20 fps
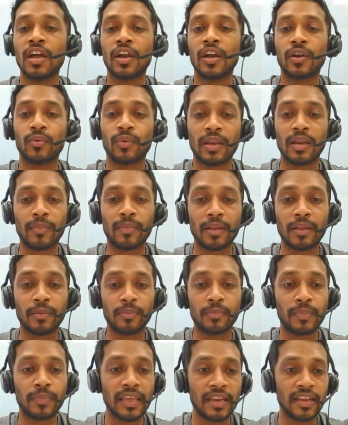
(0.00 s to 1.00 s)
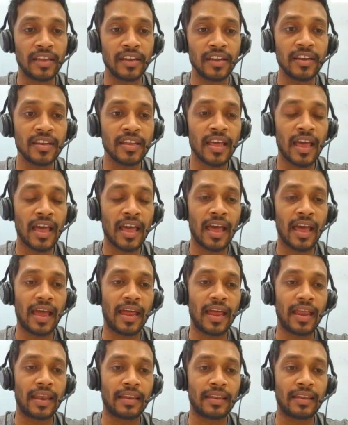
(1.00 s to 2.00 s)
12-month period,
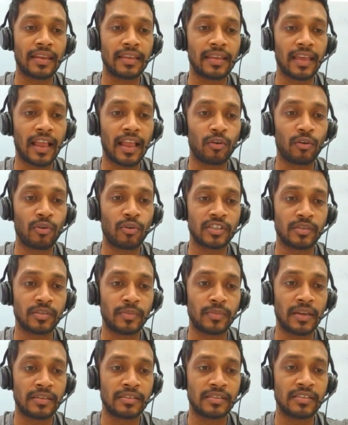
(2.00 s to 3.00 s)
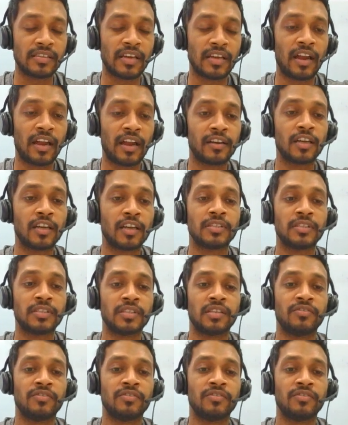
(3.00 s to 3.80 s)
and the calculation base is 100%,